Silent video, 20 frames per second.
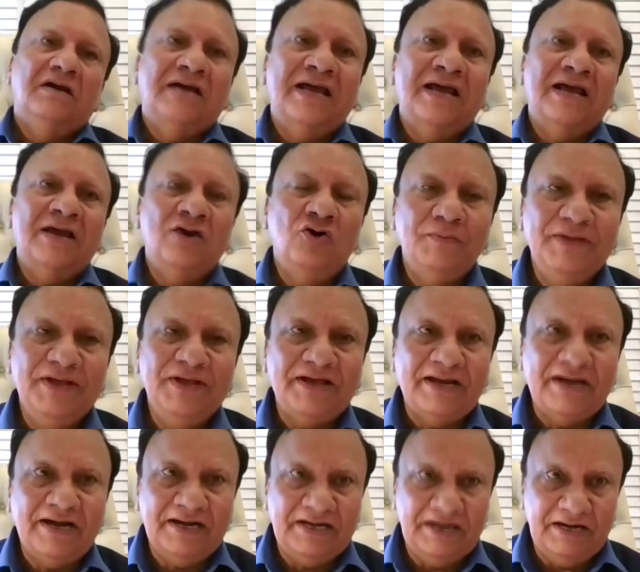cannot
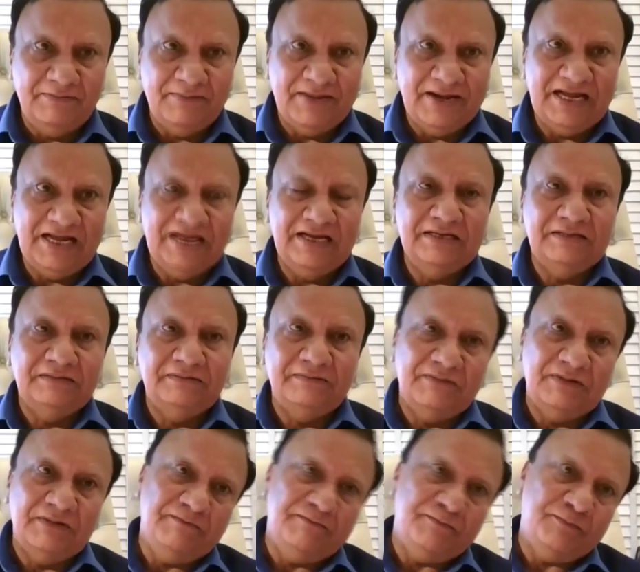be corrected by
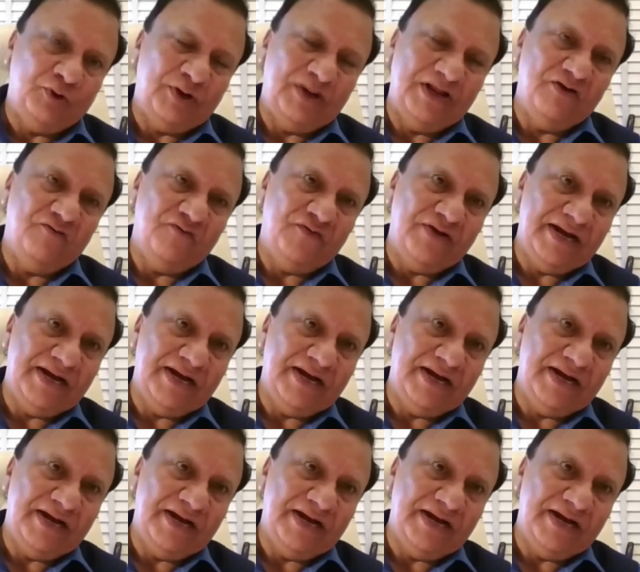putting